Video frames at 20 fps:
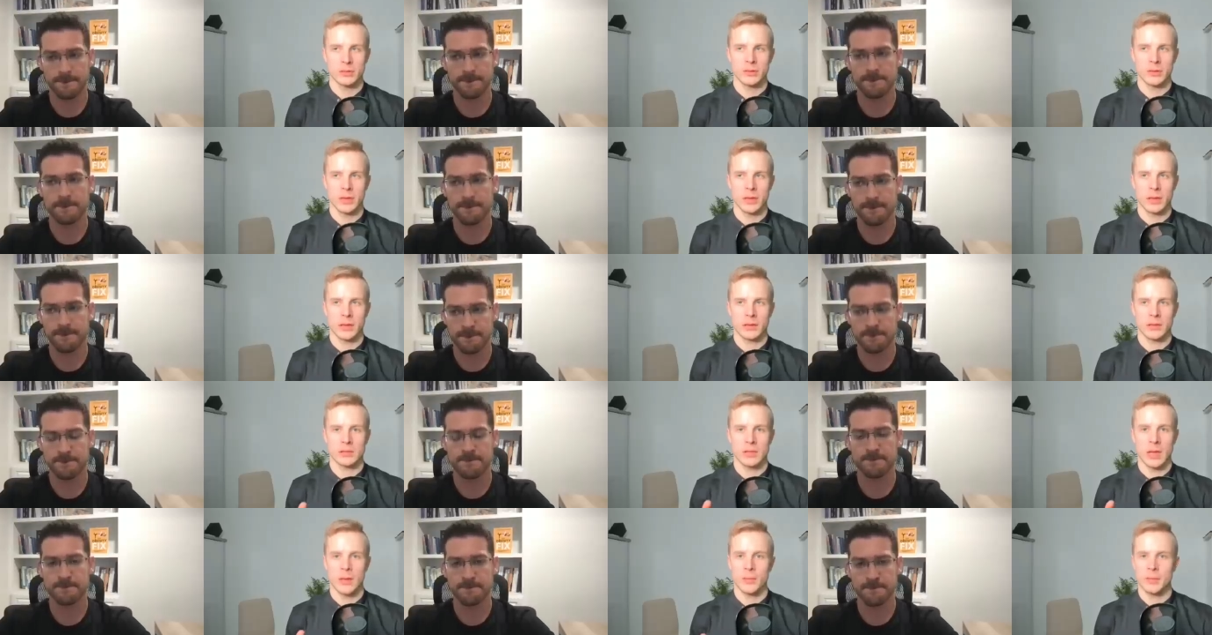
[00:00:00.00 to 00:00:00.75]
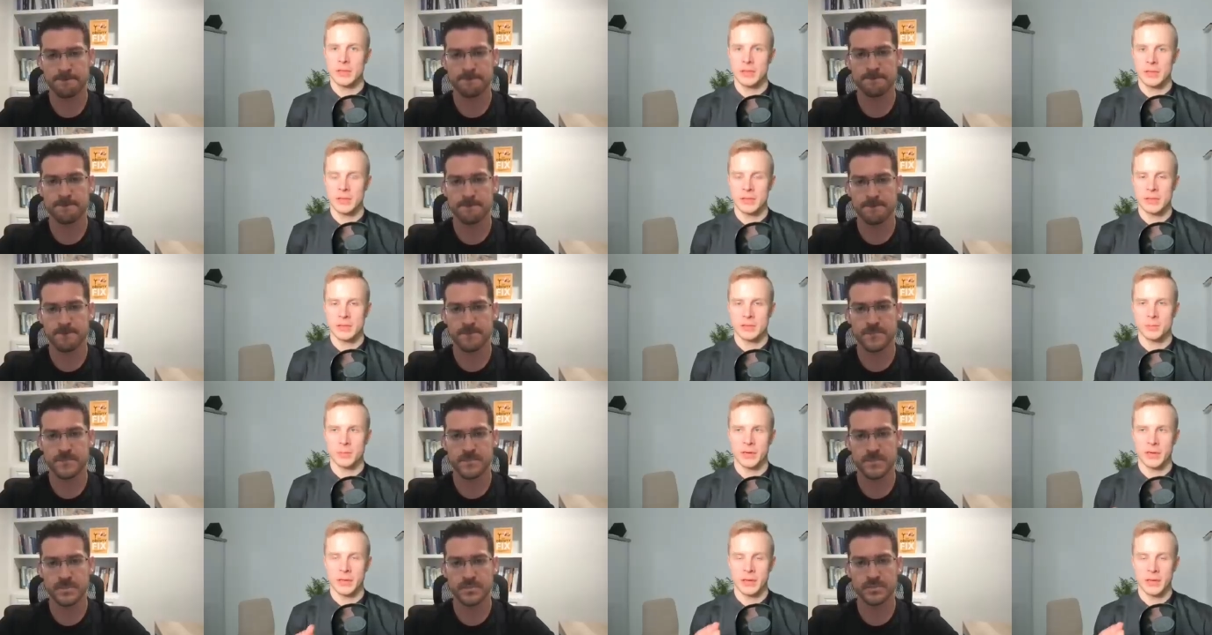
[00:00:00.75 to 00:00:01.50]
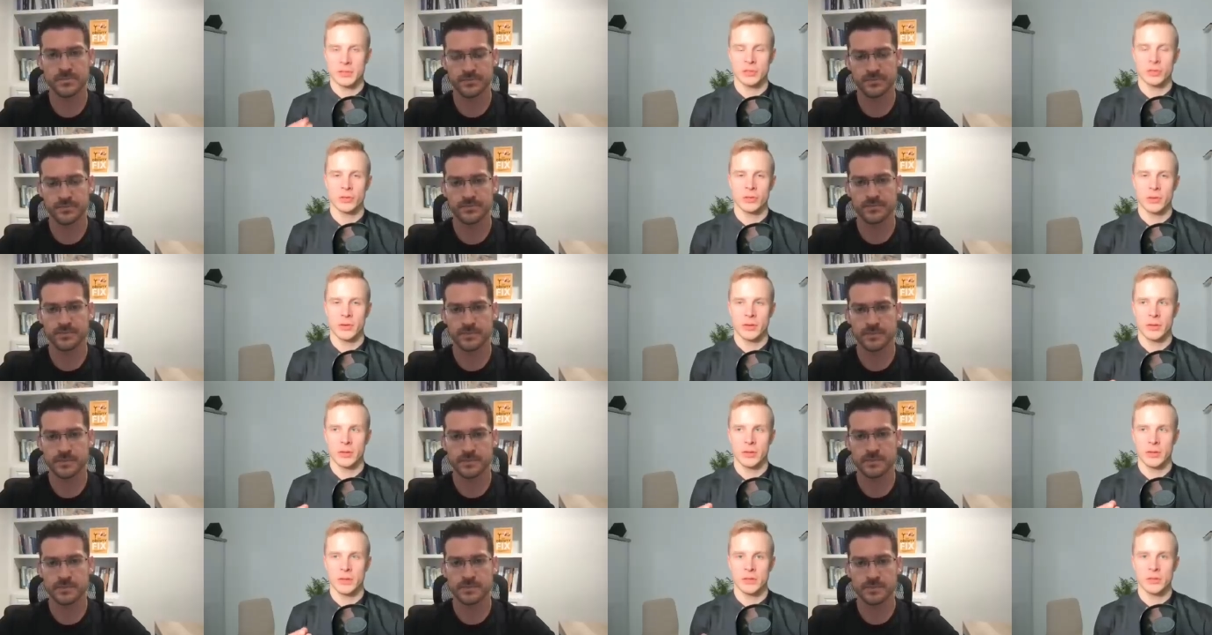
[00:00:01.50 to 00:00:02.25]
Speaker 1: like diabetes but it can
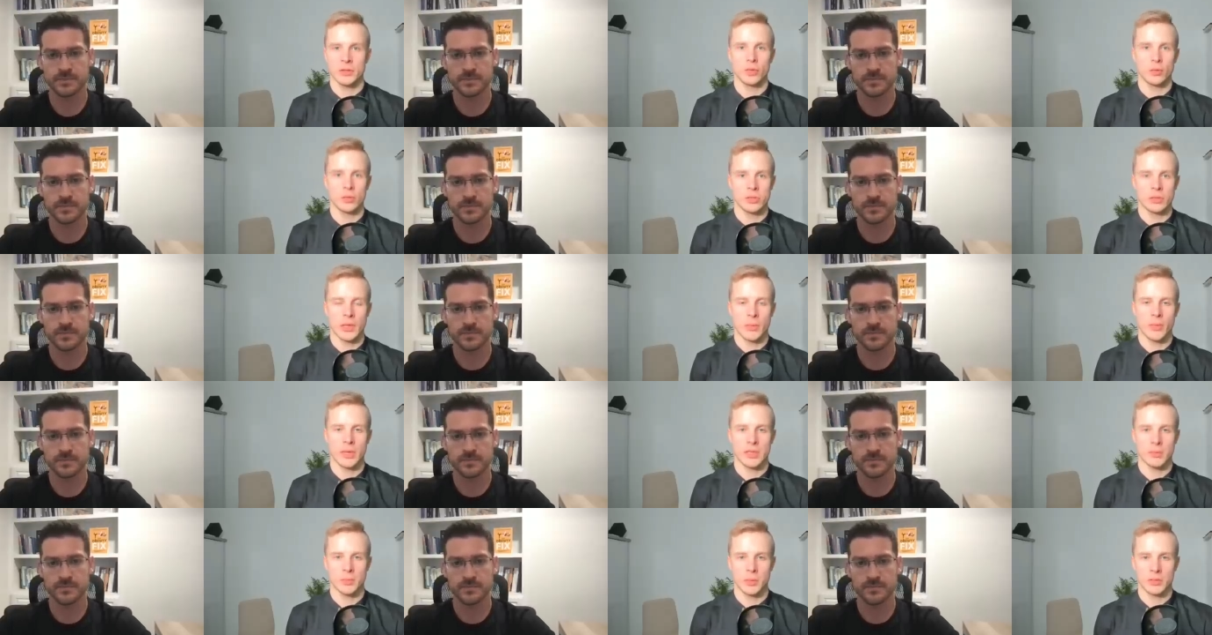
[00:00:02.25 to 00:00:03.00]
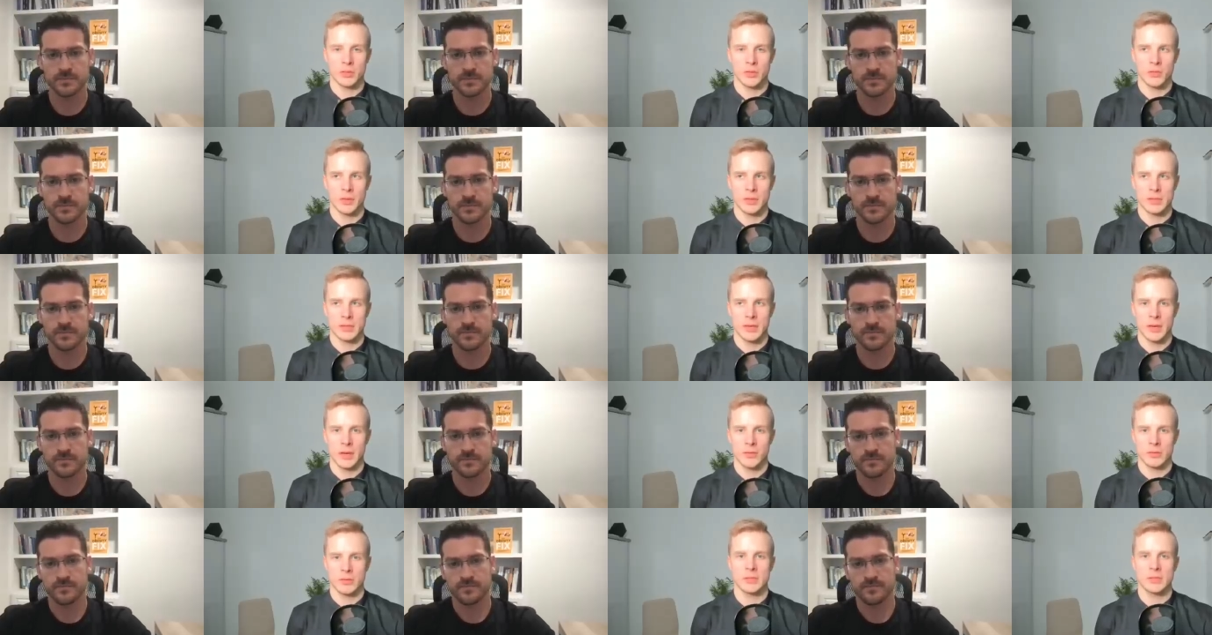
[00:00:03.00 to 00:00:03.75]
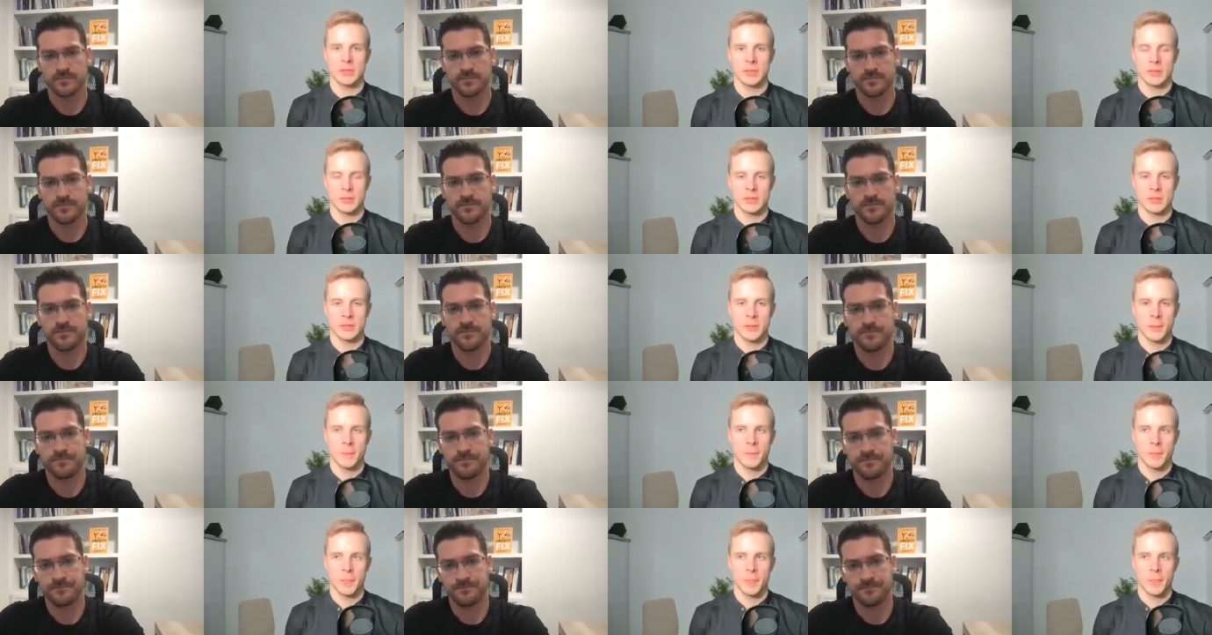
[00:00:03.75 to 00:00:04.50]
certainly induce some aspects of insulin resistance
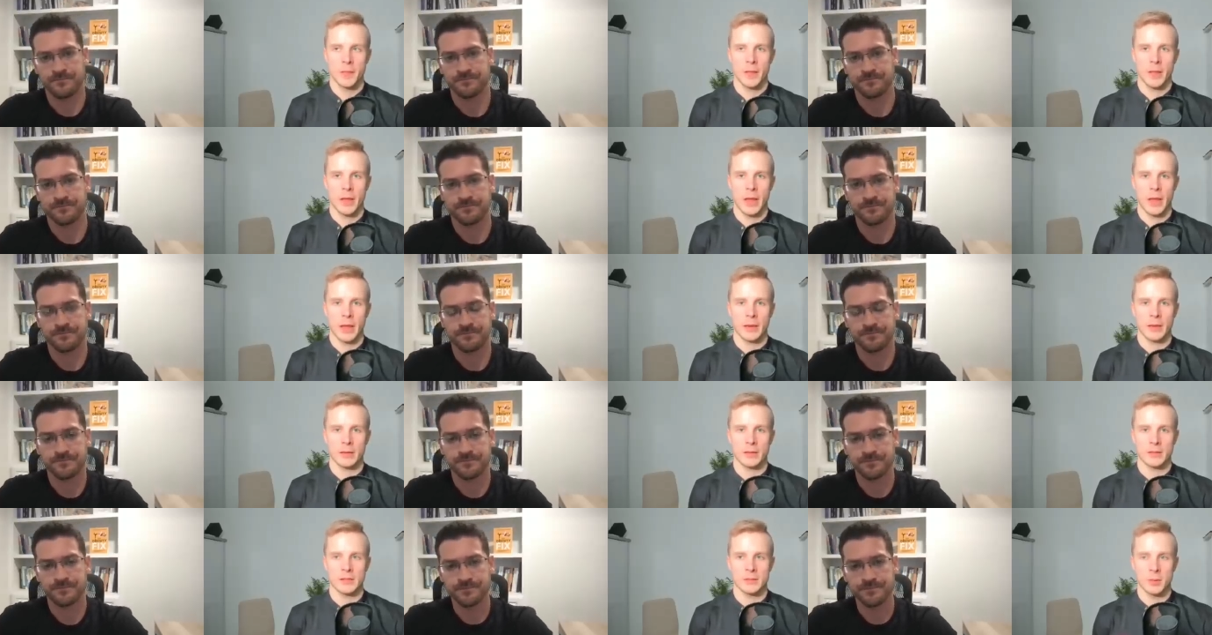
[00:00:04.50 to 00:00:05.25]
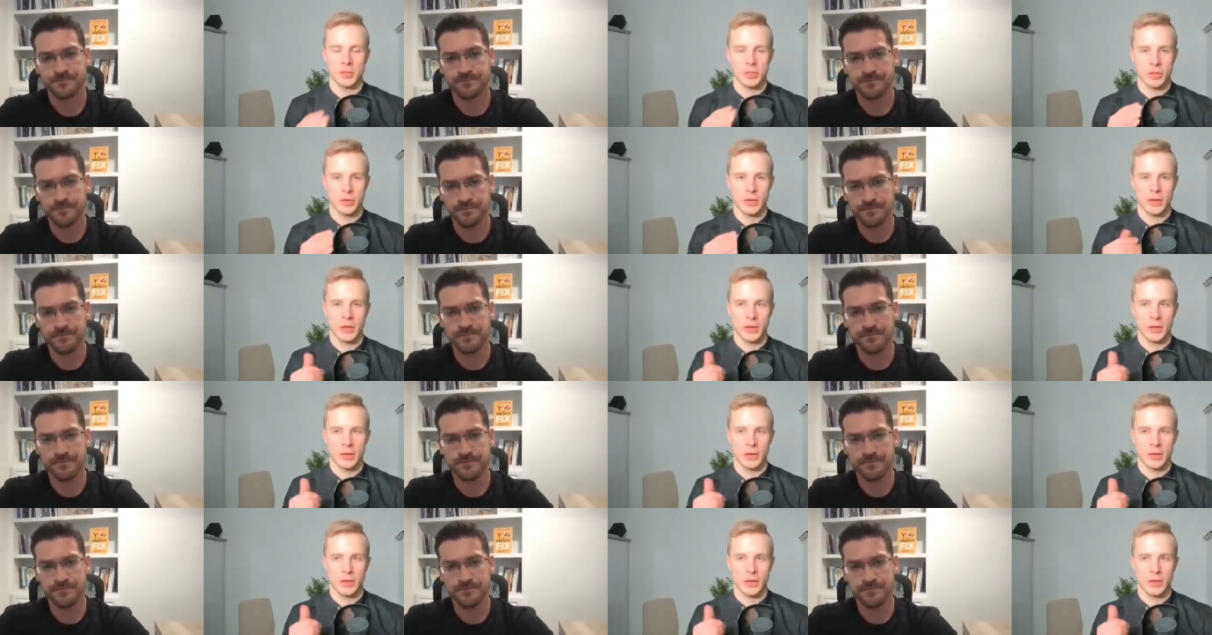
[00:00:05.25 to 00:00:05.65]
and especially